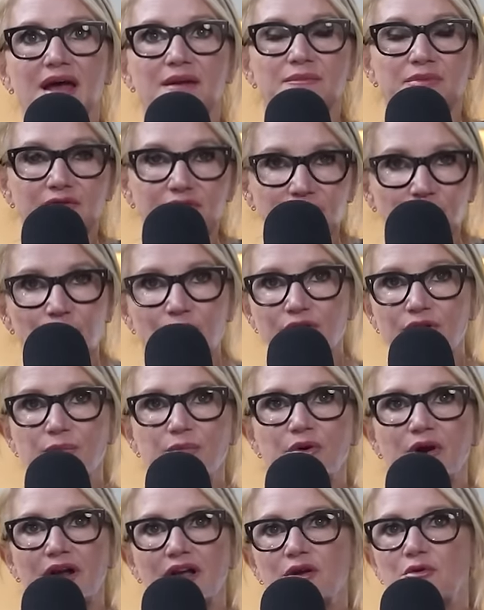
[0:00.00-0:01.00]
And before the
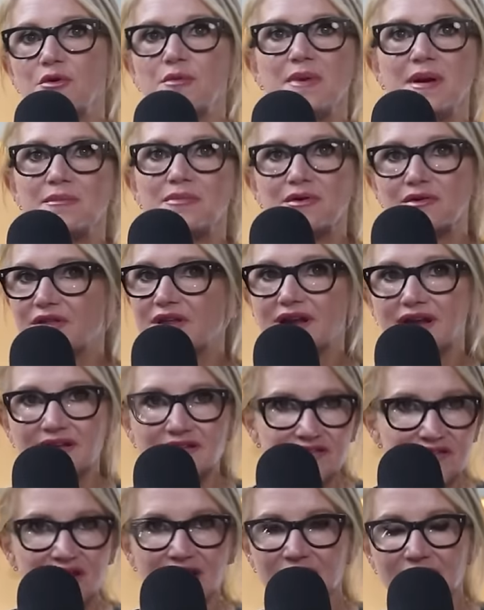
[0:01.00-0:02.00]
break, remember that
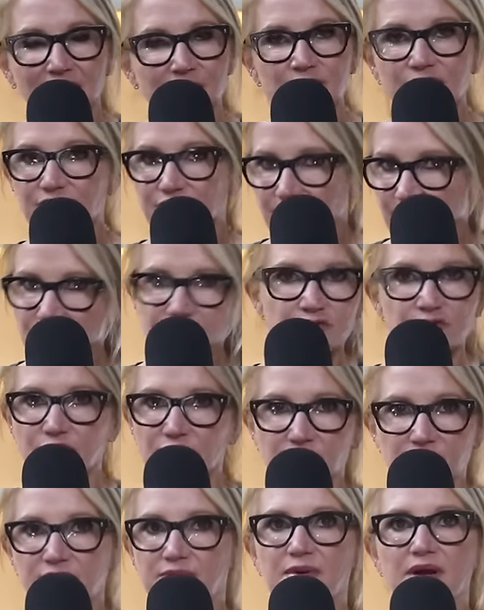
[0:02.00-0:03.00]
I said I was
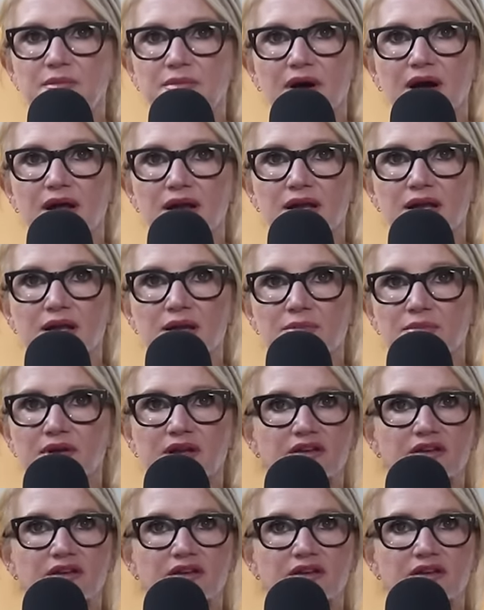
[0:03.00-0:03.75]
frustrated with my body